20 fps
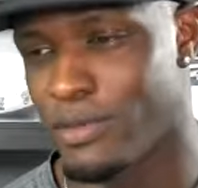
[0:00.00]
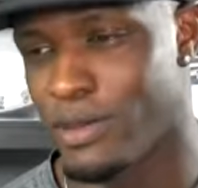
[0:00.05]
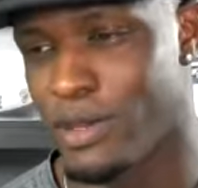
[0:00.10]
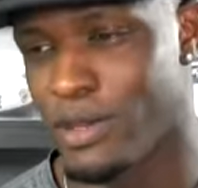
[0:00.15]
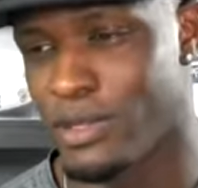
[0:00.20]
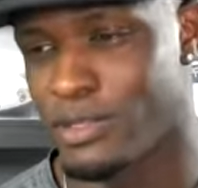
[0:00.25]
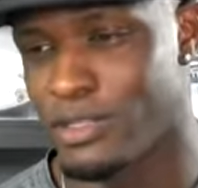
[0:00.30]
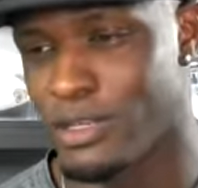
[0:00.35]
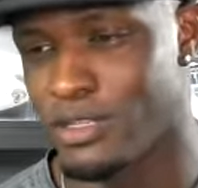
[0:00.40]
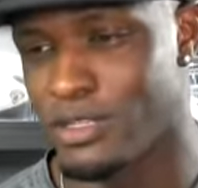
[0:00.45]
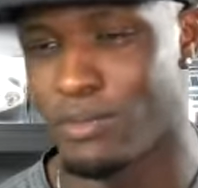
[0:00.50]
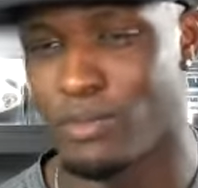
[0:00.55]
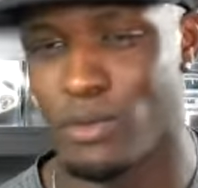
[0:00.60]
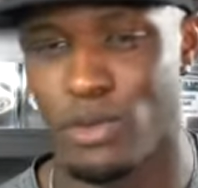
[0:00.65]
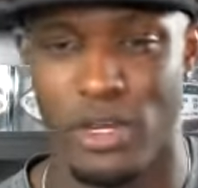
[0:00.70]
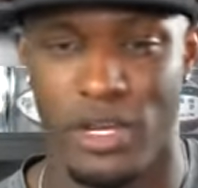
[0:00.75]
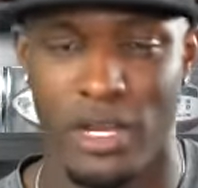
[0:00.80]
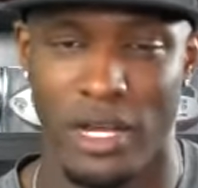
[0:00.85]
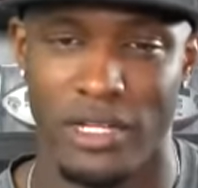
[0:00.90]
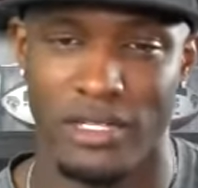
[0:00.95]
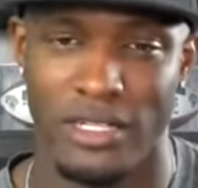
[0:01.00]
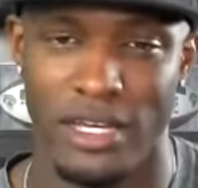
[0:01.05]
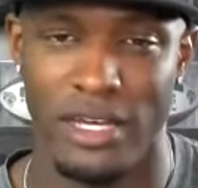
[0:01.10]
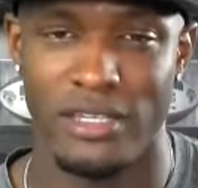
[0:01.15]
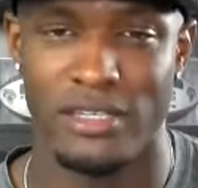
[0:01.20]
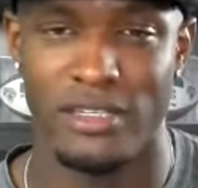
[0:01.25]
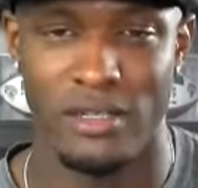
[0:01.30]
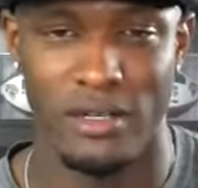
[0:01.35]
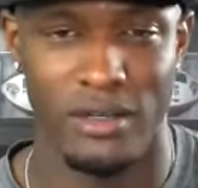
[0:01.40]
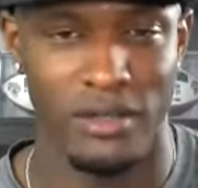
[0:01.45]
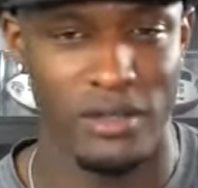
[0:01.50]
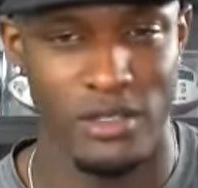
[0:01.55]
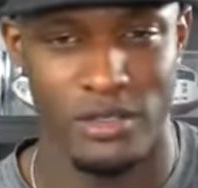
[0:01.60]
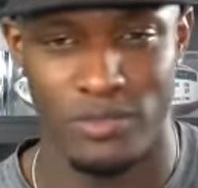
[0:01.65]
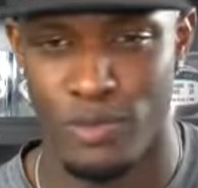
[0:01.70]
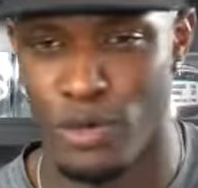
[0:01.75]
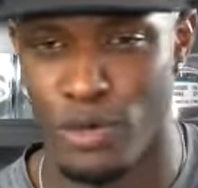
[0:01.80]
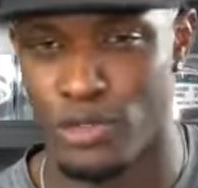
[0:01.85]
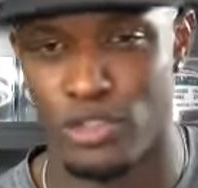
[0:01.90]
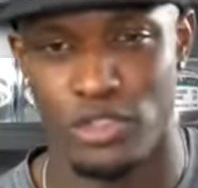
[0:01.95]
It's a beauty contest, There's
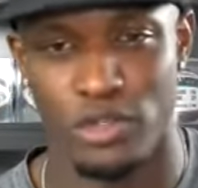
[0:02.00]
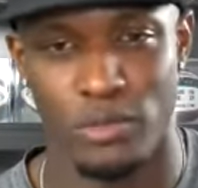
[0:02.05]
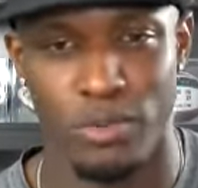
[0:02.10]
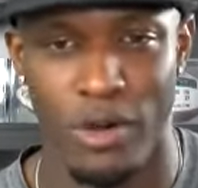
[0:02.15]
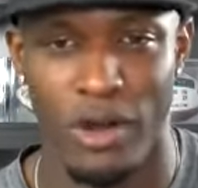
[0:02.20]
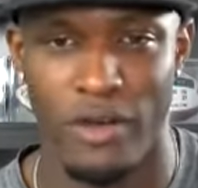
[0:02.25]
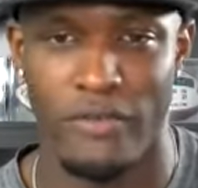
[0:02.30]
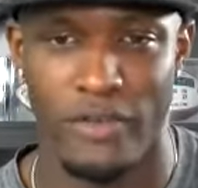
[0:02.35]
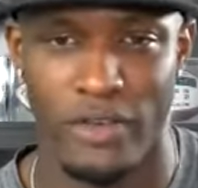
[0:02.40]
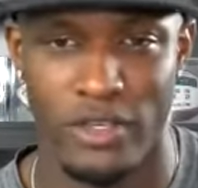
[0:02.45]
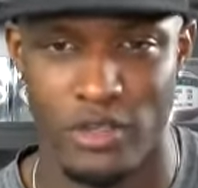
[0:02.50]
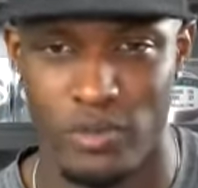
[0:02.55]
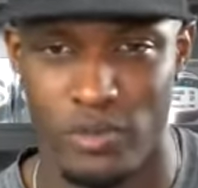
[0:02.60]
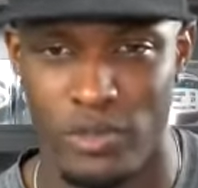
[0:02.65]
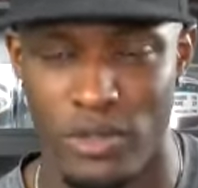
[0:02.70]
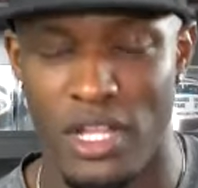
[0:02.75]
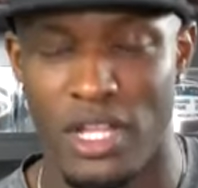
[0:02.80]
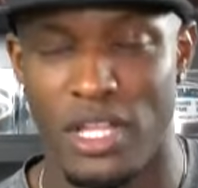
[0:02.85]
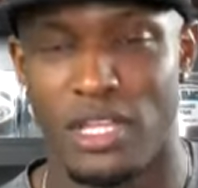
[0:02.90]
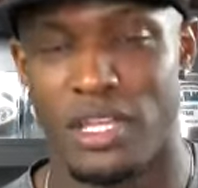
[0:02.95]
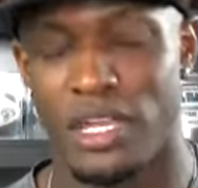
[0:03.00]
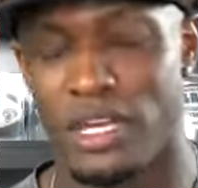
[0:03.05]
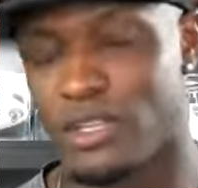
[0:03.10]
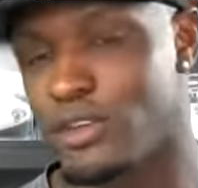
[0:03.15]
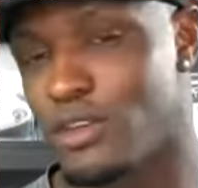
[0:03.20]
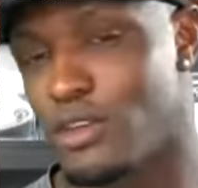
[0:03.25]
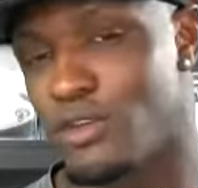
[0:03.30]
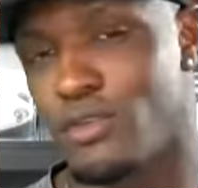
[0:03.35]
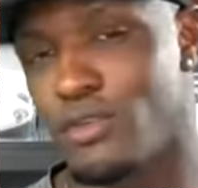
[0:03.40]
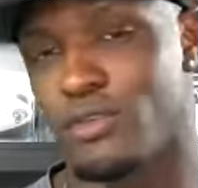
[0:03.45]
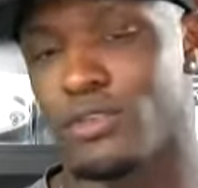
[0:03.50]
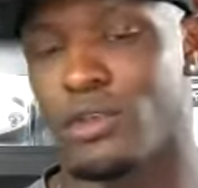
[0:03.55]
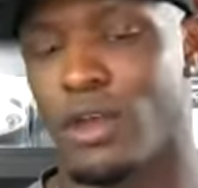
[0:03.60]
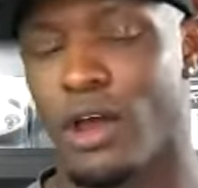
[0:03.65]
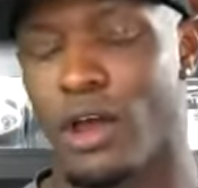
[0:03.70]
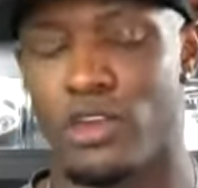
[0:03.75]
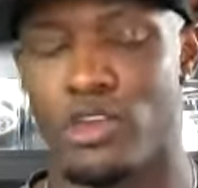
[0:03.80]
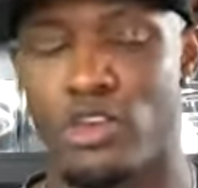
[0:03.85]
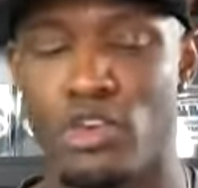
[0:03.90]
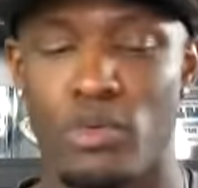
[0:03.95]
personal preference. Like, are
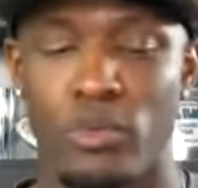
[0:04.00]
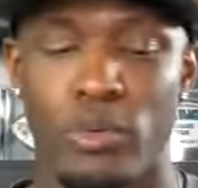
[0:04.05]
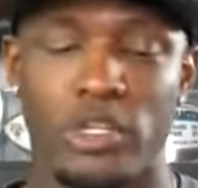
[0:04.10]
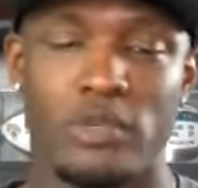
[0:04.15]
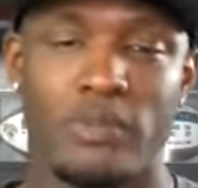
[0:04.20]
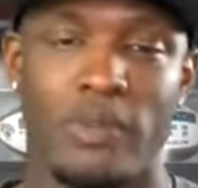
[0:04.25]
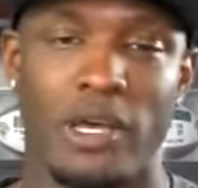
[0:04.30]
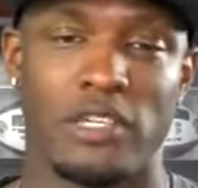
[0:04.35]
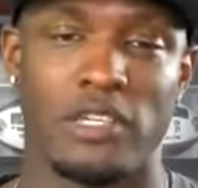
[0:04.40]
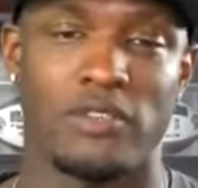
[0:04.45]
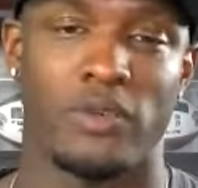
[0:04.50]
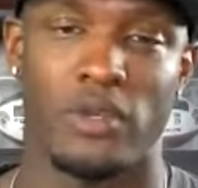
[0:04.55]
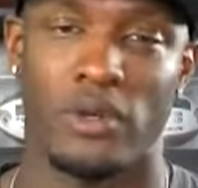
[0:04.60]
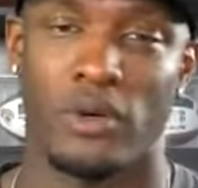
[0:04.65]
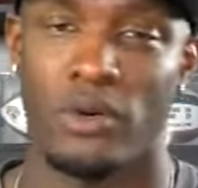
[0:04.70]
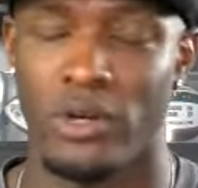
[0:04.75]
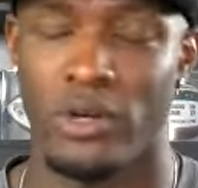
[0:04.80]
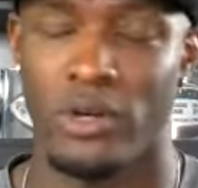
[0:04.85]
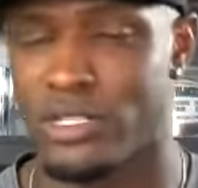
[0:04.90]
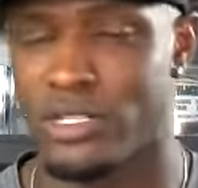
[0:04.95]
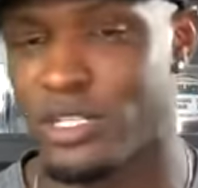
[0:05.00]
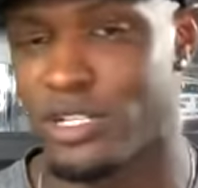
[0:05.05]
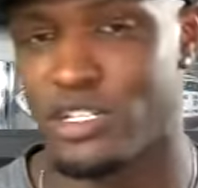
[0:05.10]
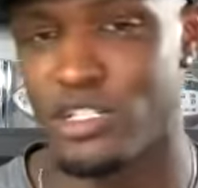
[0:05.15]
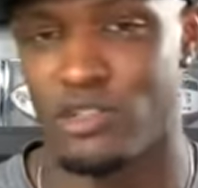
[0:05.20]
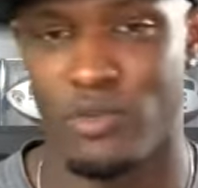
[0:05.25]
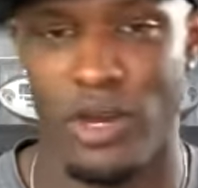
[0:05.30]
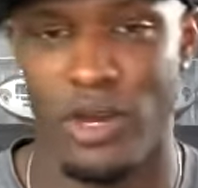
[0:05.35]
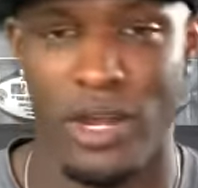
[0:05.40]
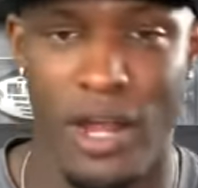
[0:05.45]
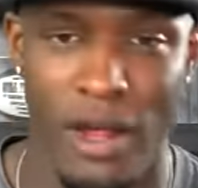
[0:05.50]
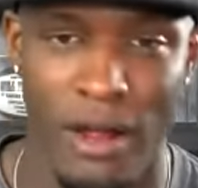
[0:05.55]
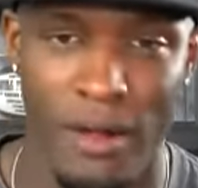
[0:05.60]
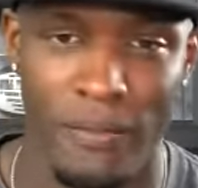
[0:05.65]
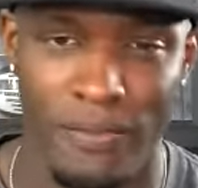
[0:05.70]
you what's best for the organization right now?